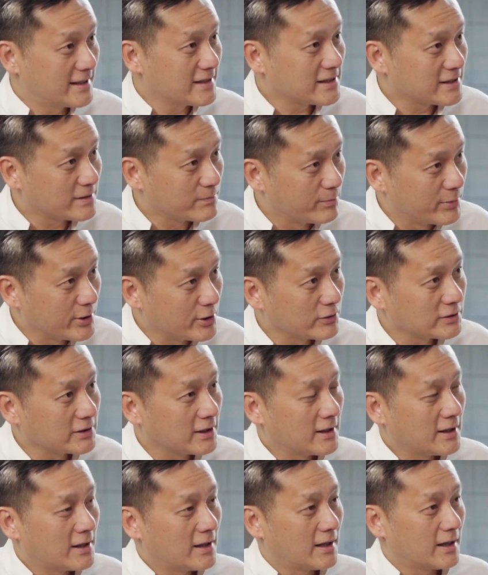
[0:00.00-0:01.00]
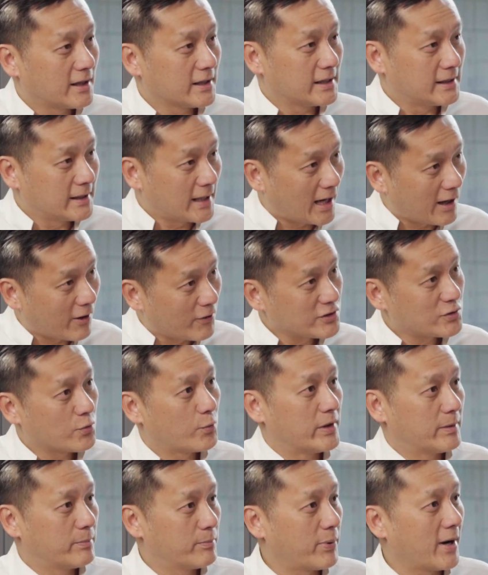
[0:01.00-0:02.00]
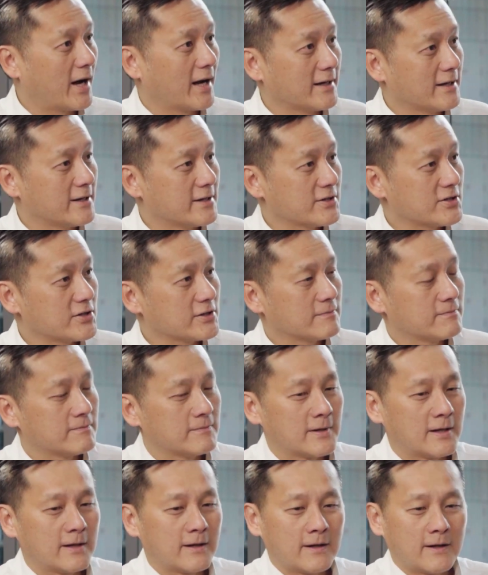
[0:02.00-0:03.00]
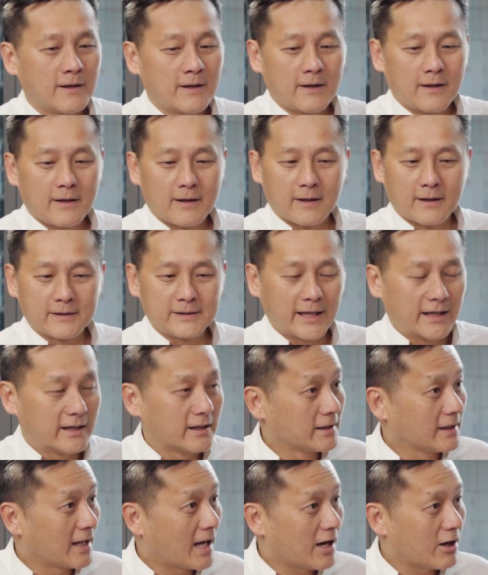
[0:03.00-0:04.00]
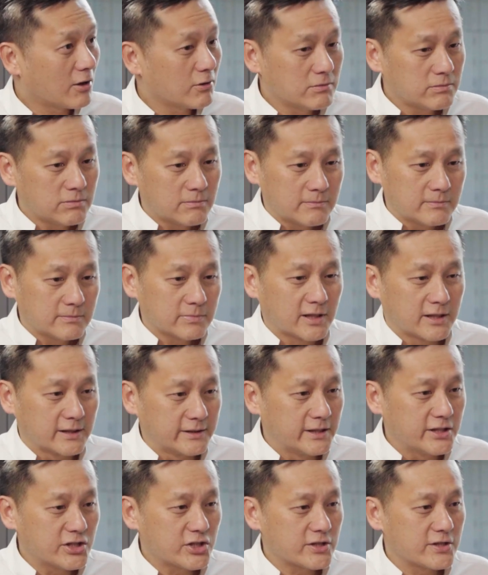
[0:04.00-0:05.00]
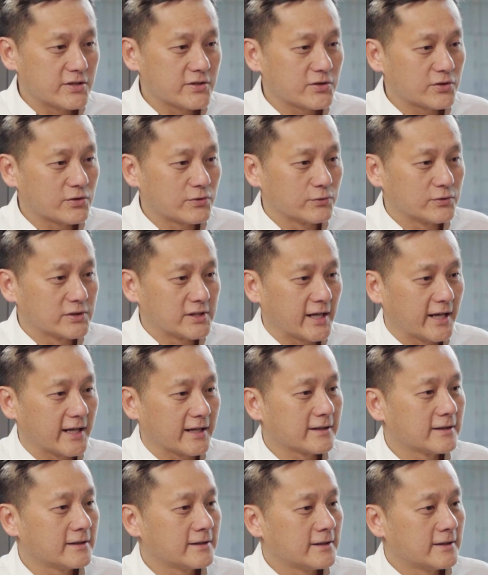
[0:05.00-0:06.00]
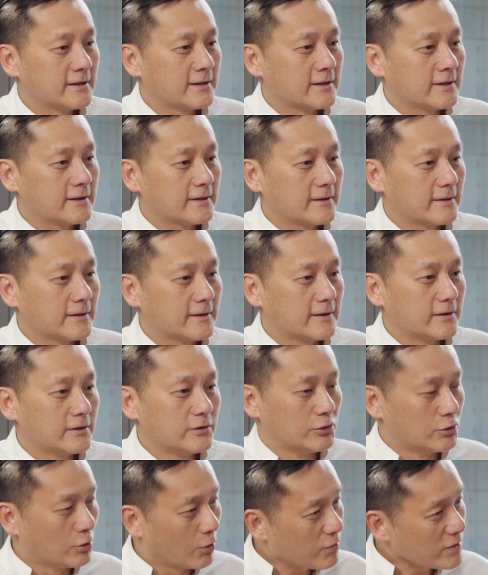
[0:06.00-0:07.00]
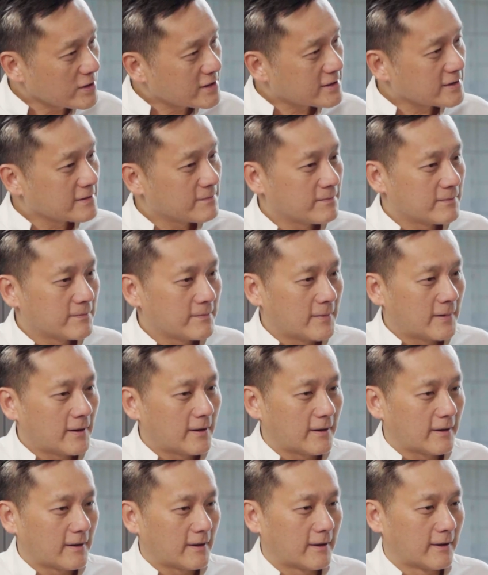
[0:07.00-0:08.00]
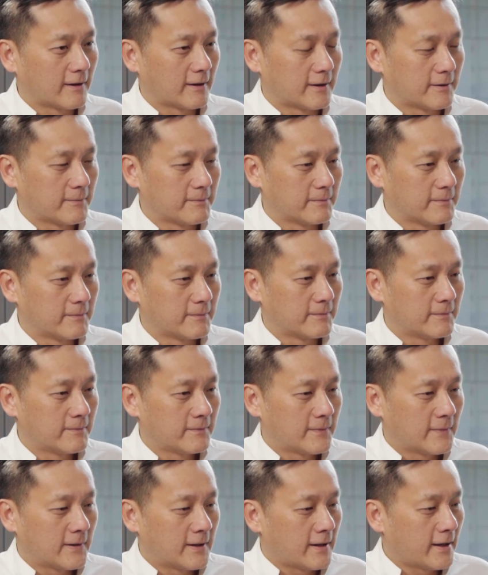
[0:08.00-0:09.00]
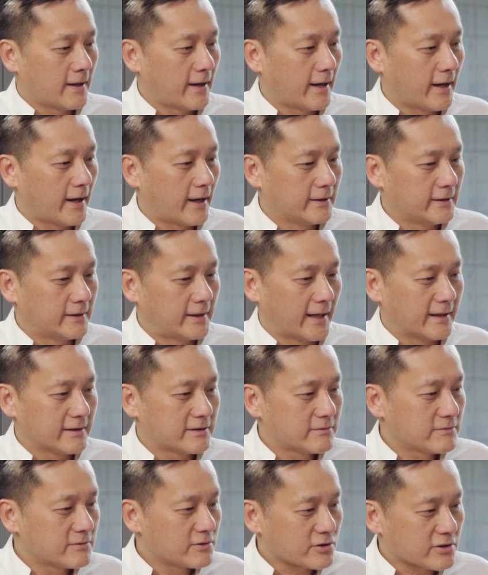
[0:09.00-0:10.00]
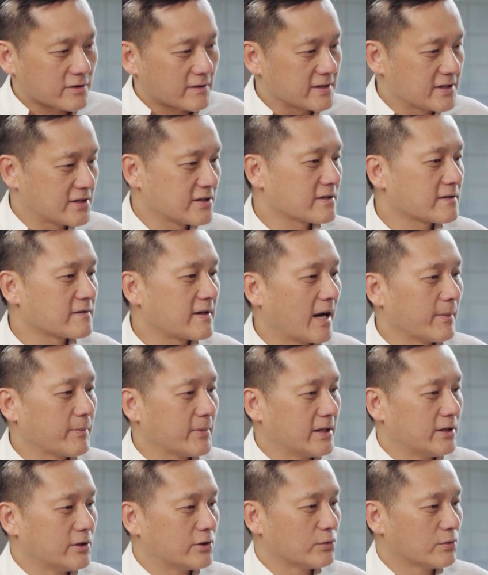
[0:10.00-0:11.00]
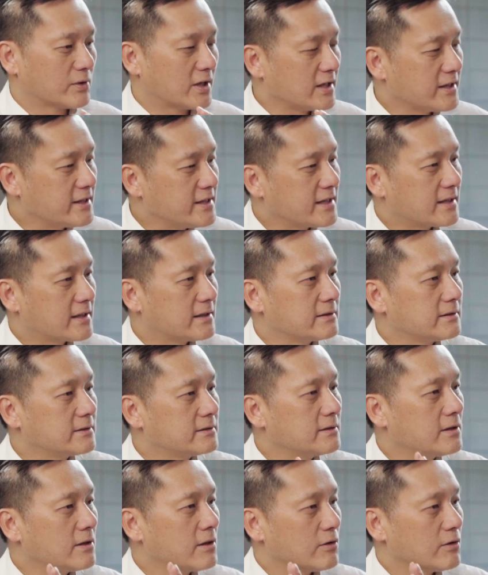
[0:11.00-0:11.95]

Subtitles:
this is built in-house with partners that allow clinicians to take notes that transcribe into clinical